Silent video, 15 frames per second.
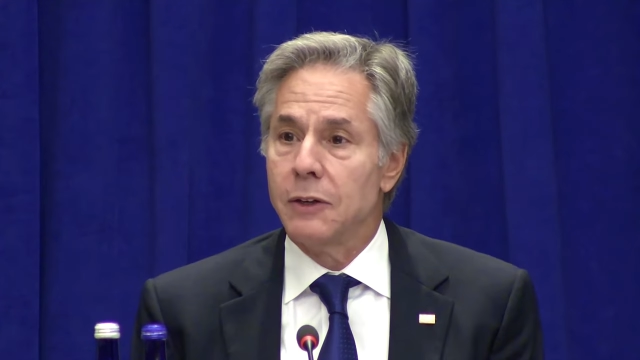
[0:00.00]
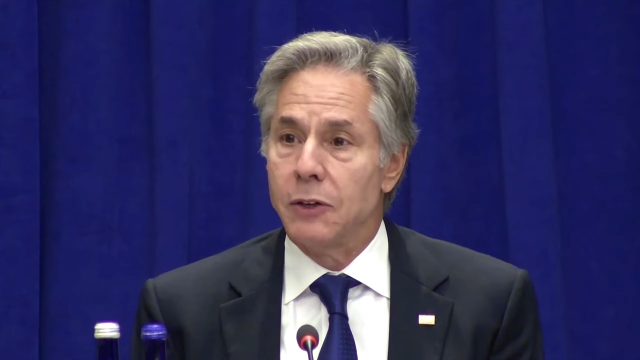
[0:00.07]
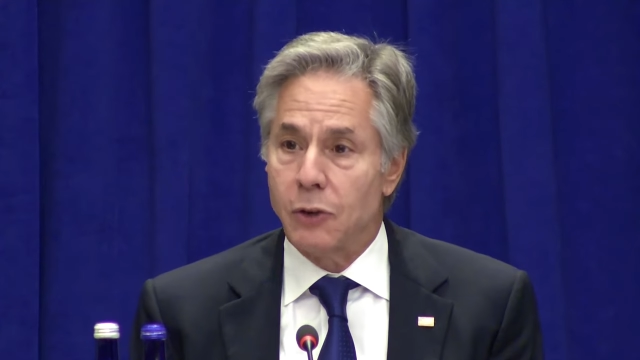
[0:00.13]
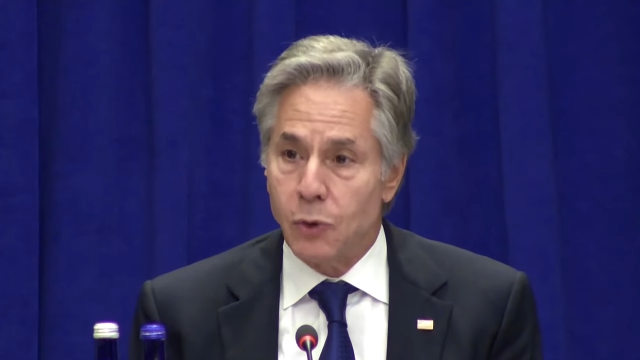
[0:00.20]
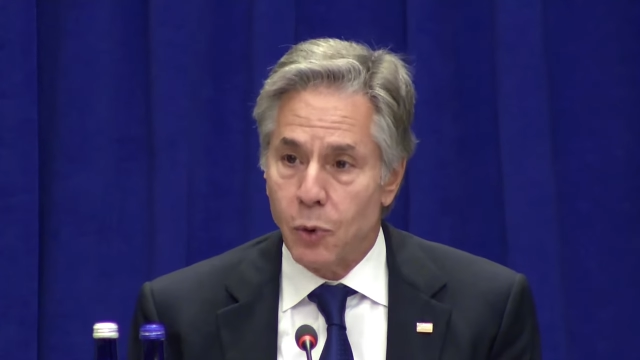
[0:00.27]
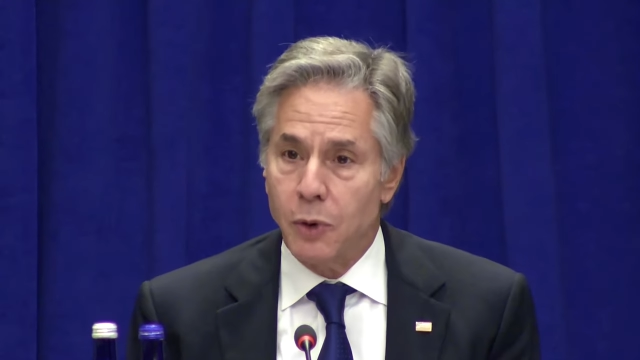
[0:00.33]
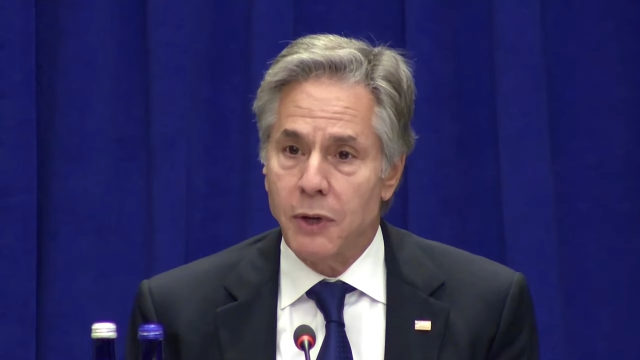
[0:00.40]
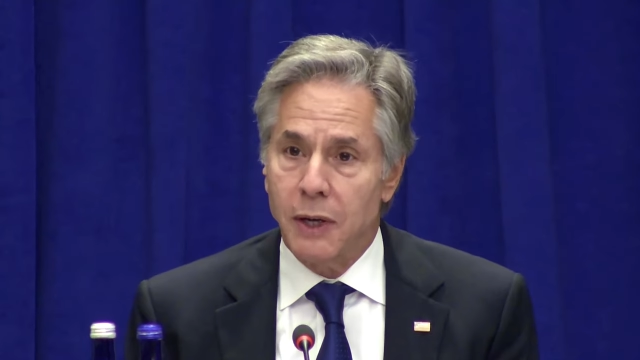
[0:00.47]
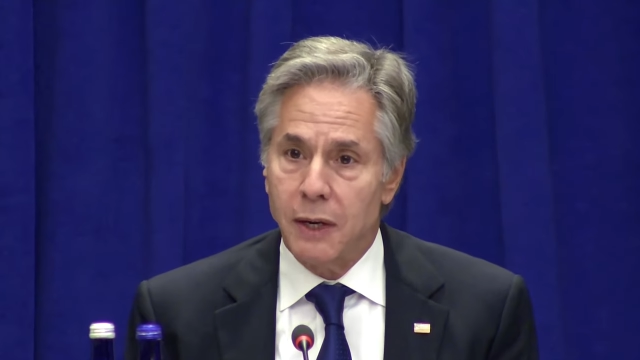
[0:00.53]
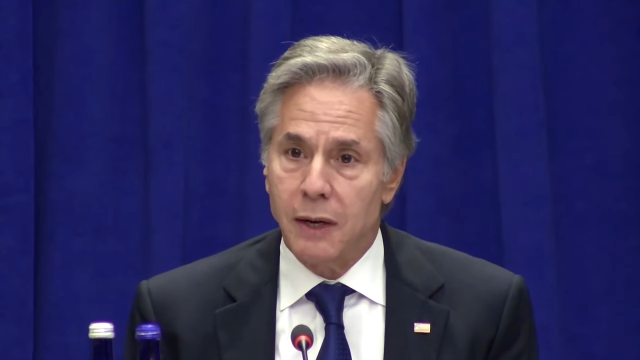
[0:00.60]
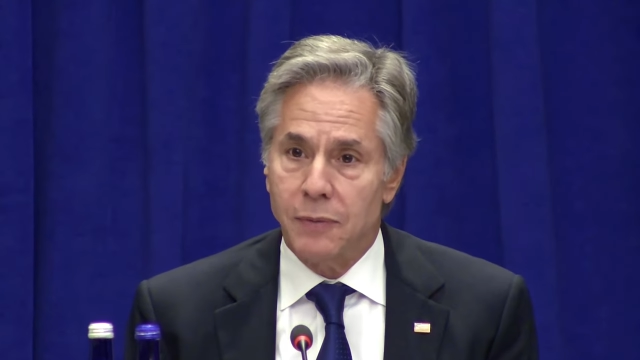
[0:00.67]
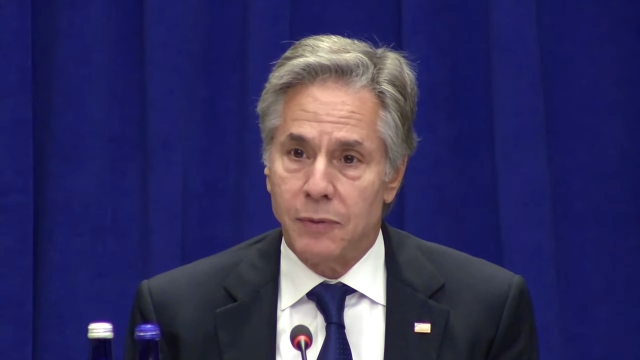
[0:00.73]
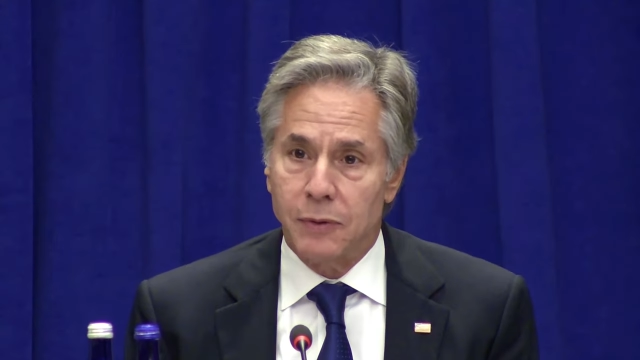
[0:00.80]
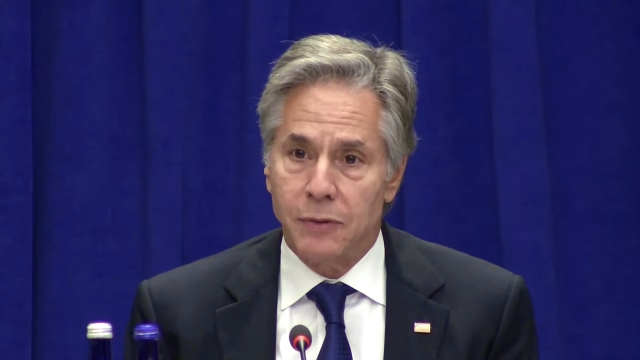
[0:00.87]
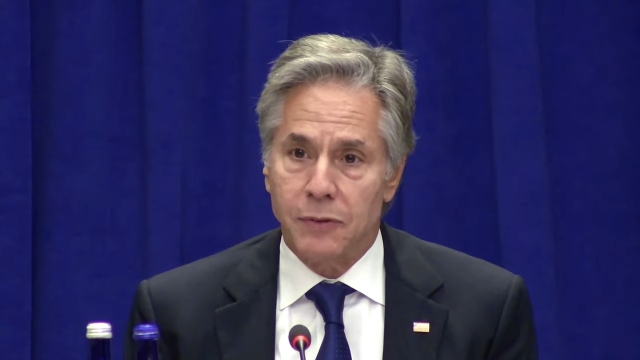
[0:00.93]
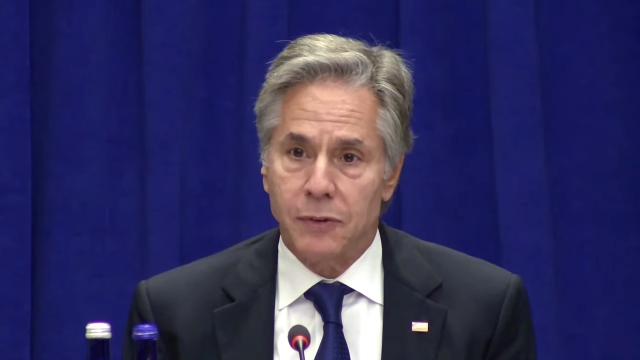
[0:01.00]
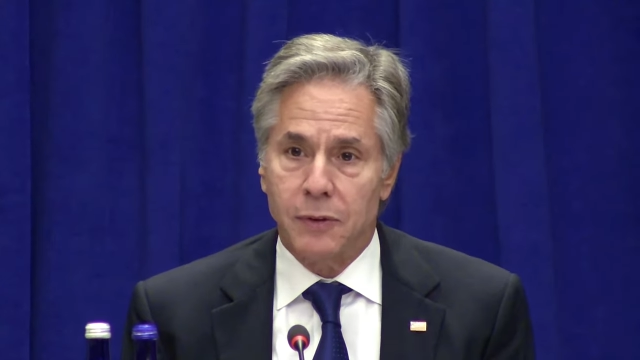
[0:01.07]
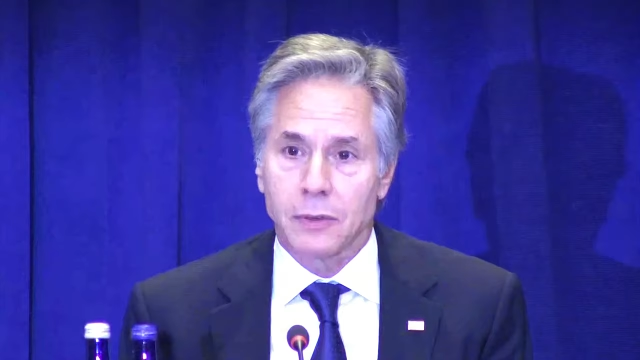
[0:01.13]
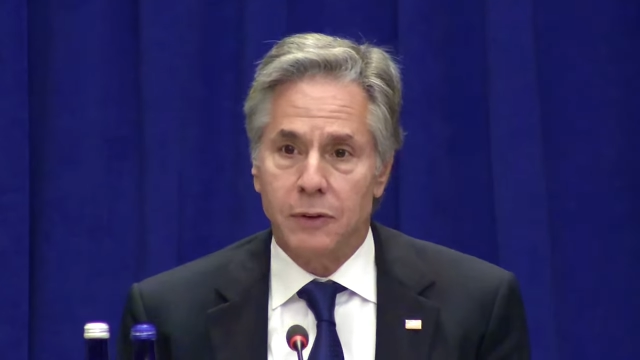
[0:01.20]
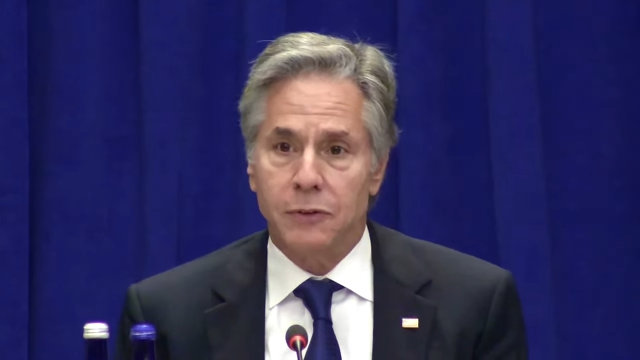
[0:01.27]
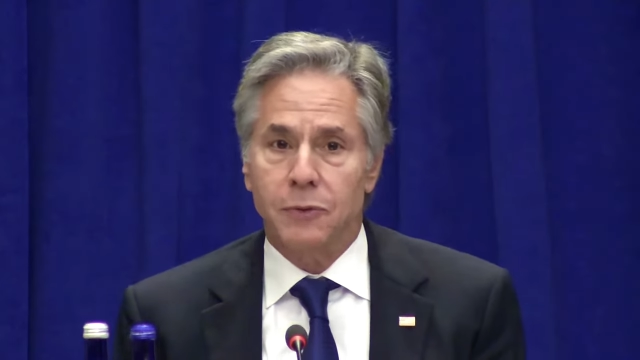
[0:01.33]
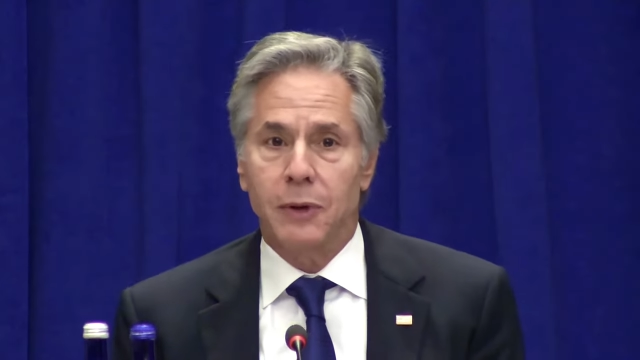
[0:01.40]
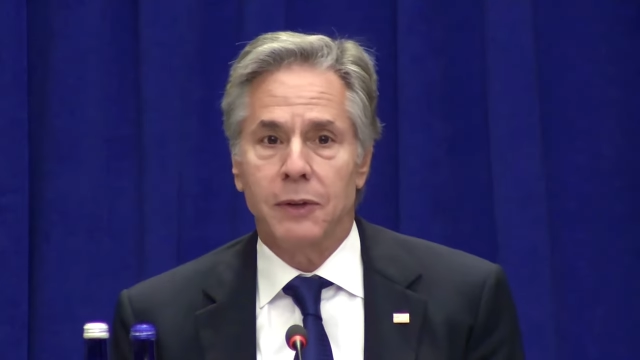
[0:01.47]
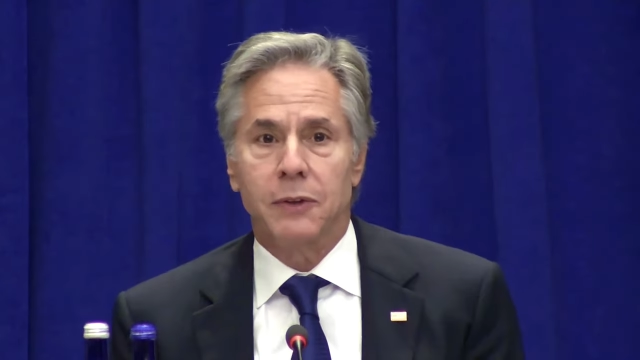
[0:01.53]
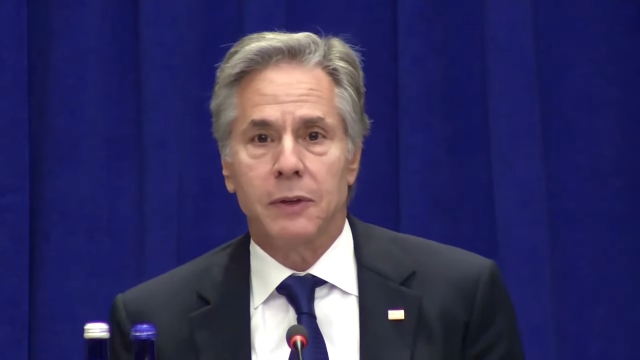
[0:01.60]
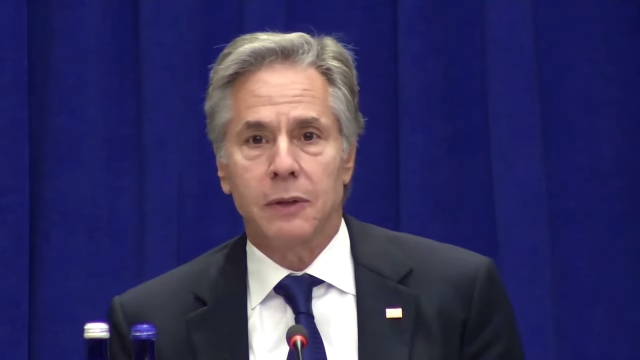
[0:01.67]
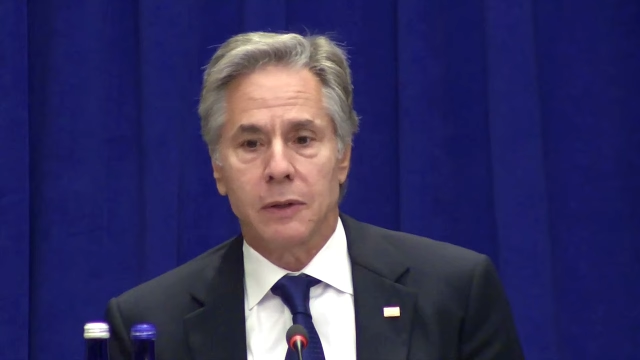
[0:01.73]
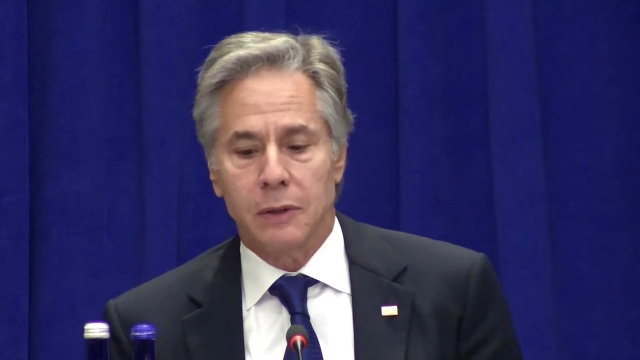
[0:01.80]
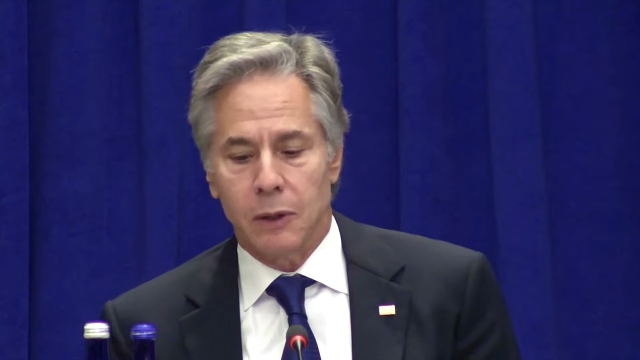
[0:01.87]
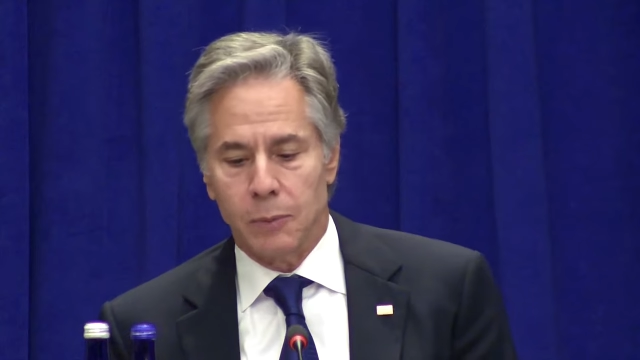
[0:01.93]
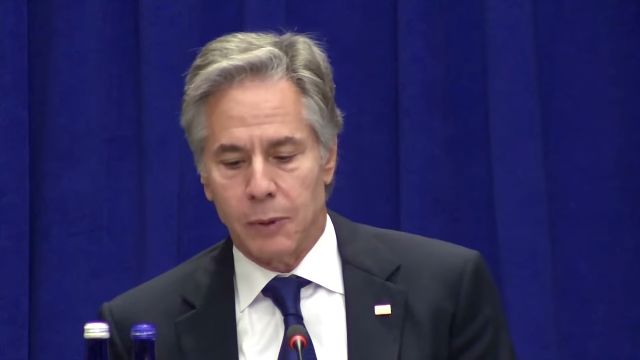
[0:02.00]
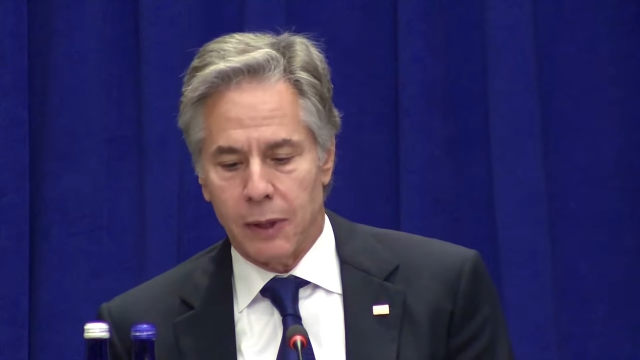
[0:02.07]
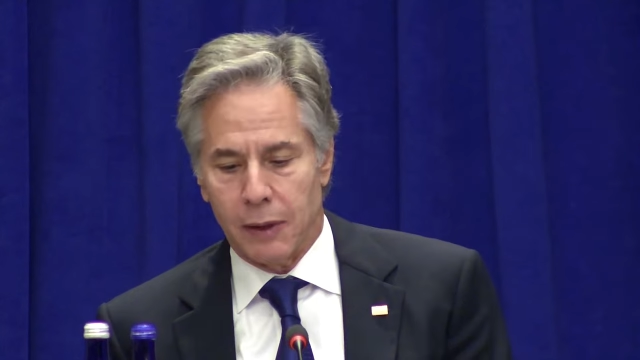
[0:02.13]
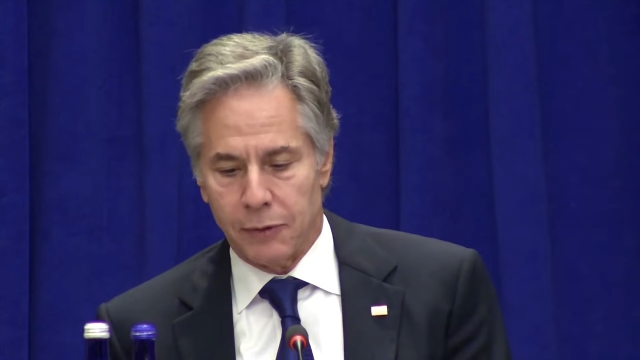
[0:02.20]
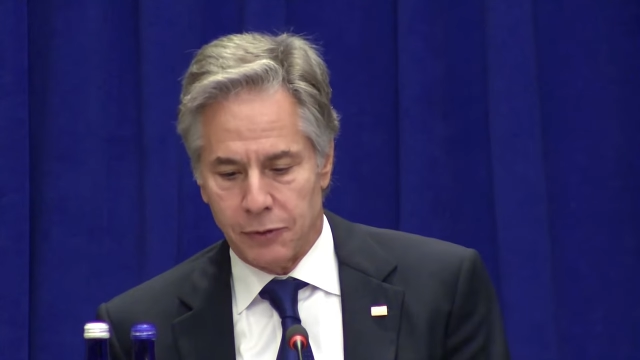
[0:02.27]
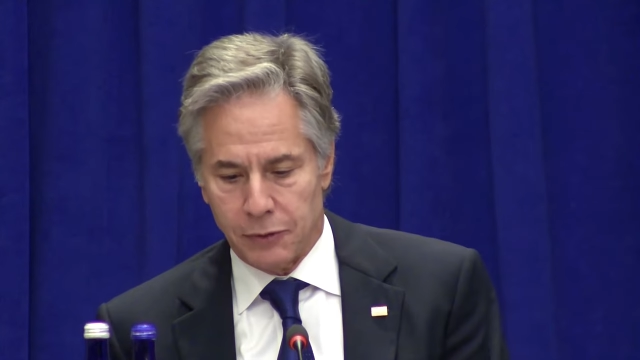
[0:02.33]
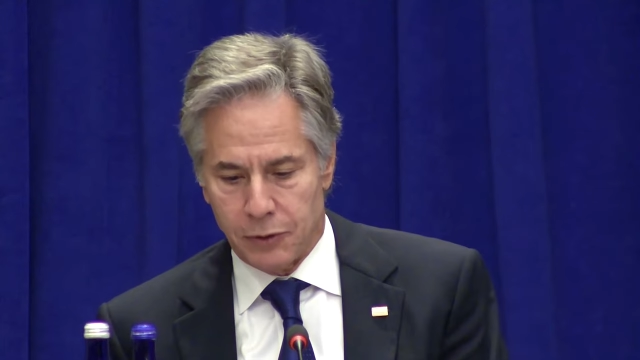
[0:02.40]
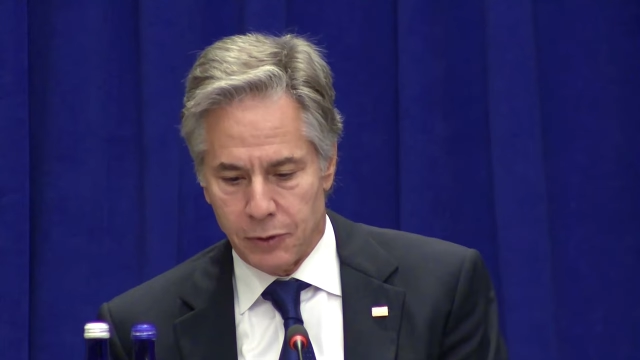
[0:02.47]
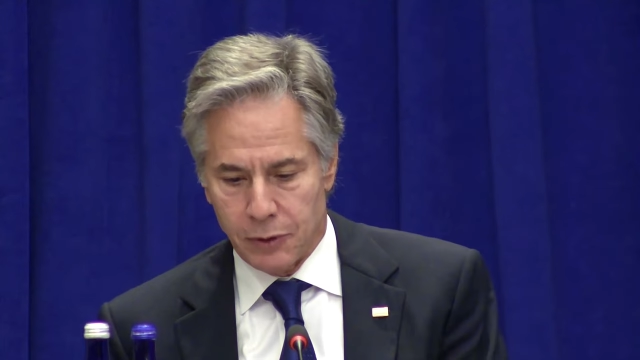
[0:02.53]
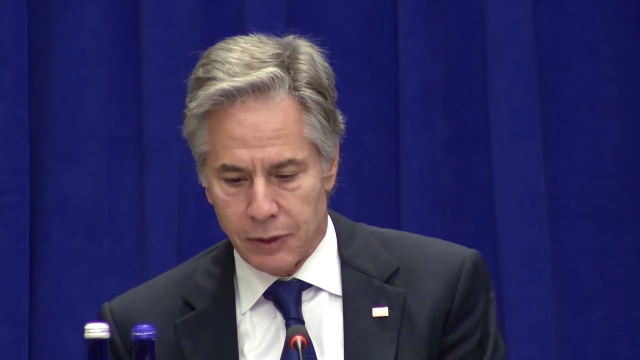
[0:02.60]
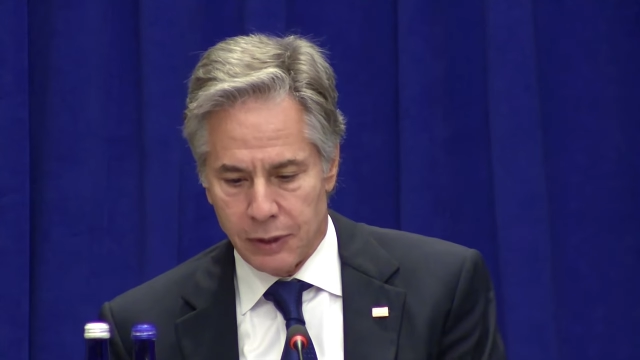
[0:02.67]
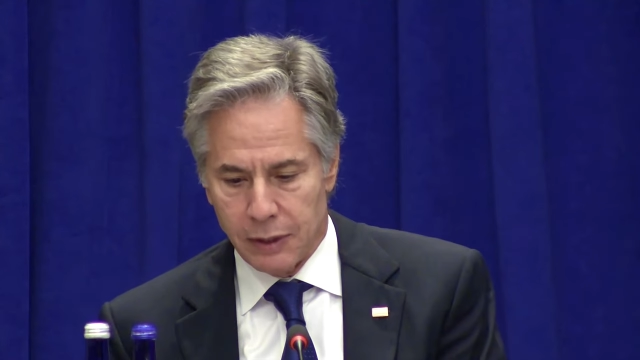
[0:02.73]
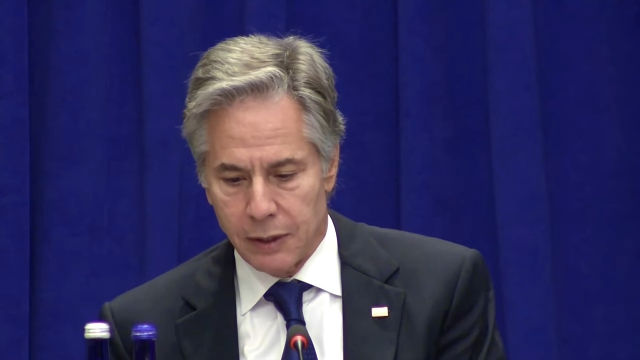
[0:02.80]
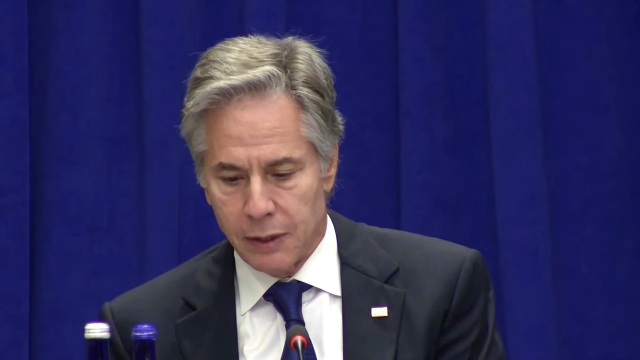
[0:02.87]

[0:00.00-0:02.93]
to coordinate efforts to strengthen global health security.